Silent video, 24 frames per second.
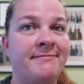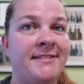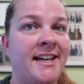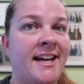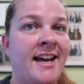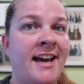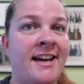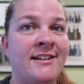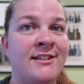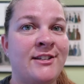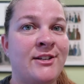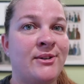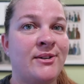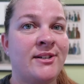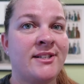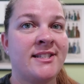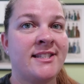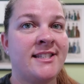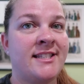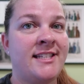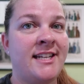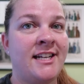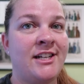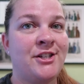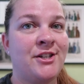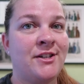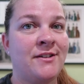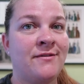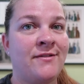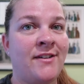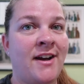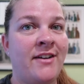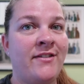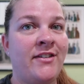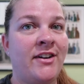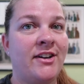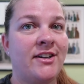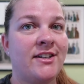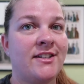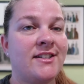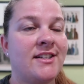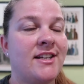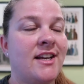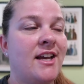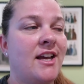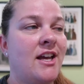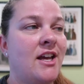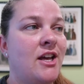Like I hadn't sewn a stitch in five
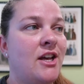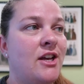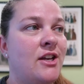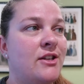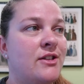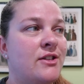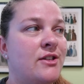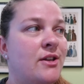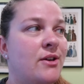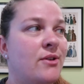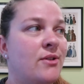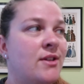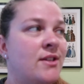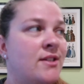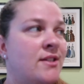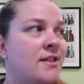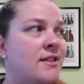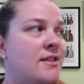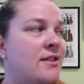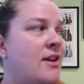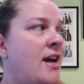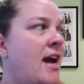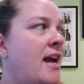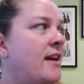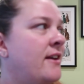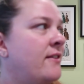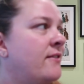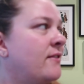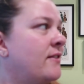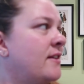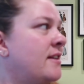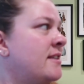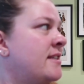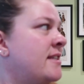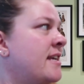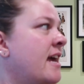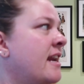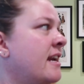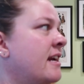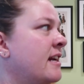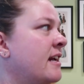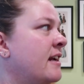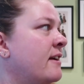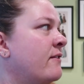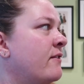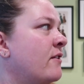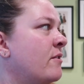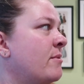years. So this is kind of
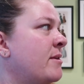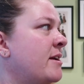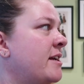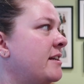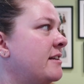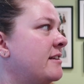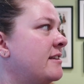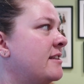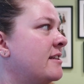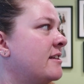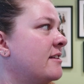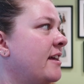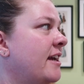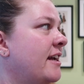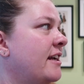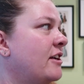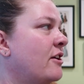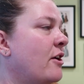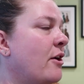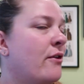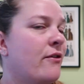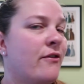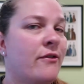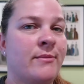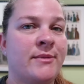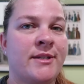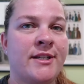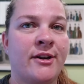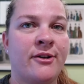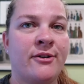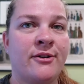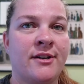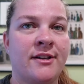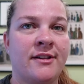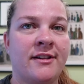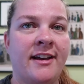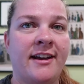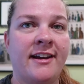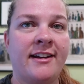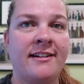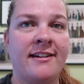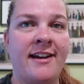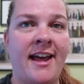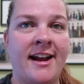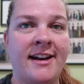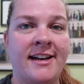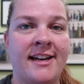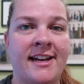insanity for me to like go from zero to
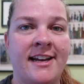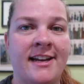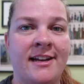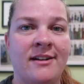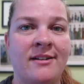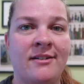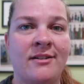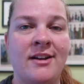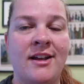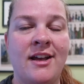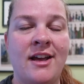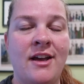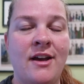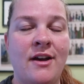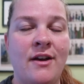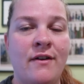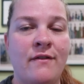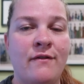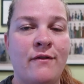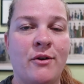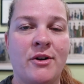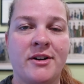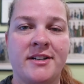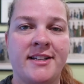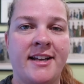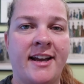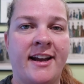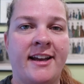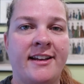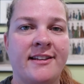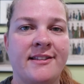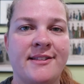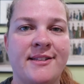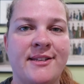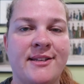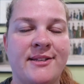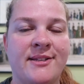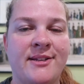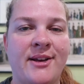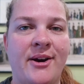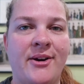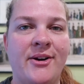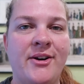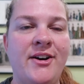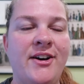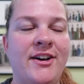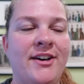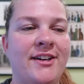like ninety in four seconds.
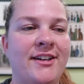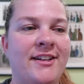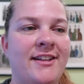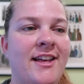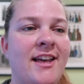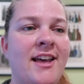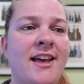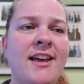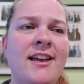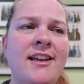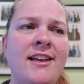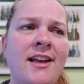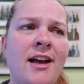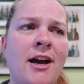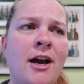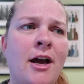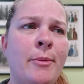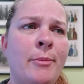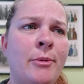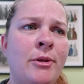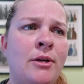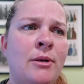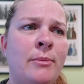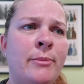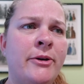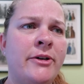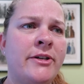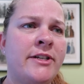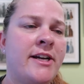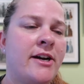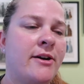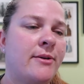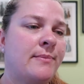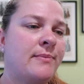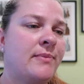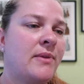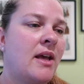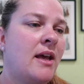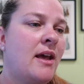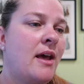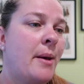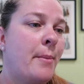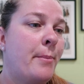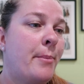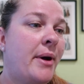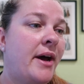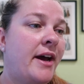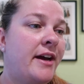So yeah, I'm a little burnt out.
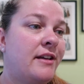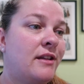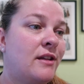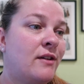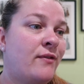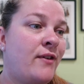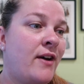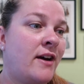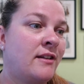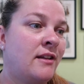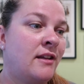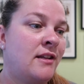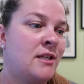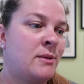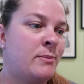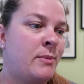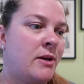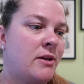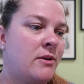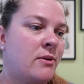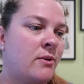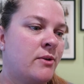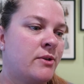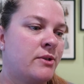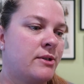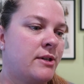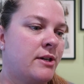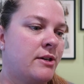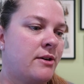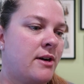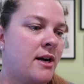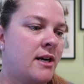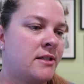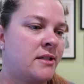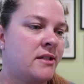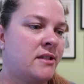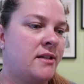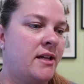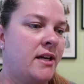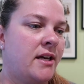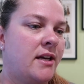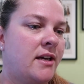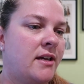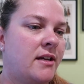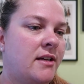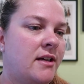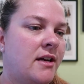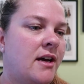But the fact that these buttonholes are in are actually
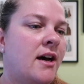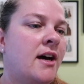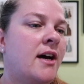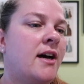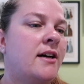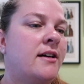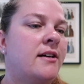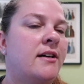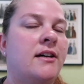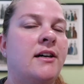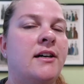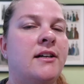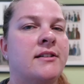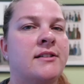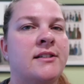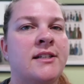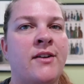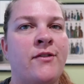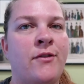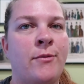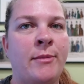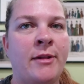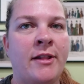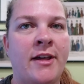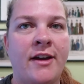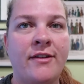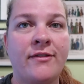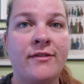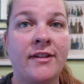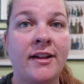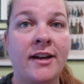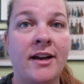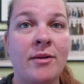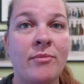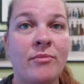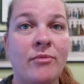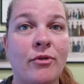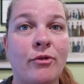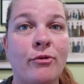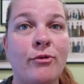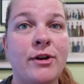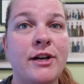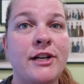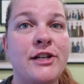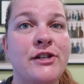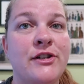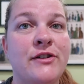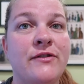like, oh, it's giving me life. Like I'm
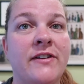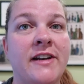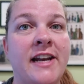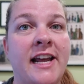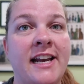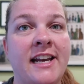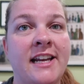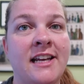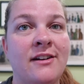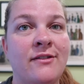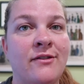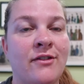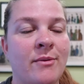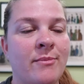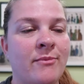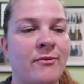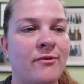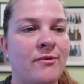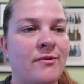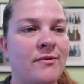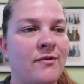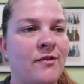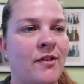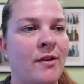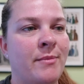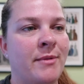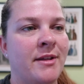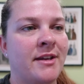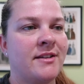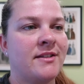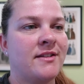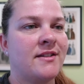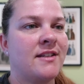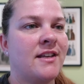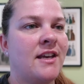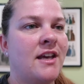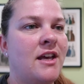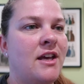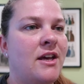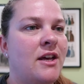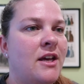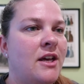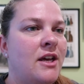rejuvenated from, from this.